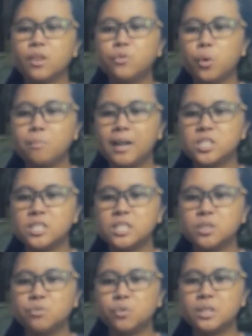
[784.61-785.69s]
4 matches
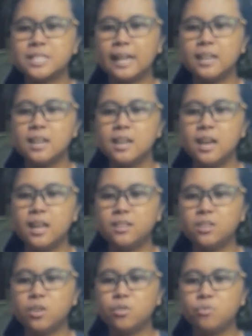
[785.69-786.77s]
on the first day and
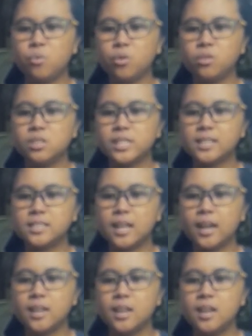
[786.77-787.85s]
another 4 on the second
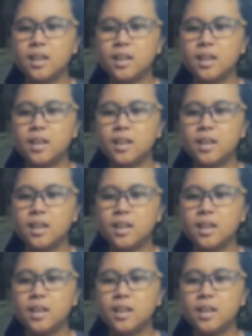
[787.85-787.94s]
day.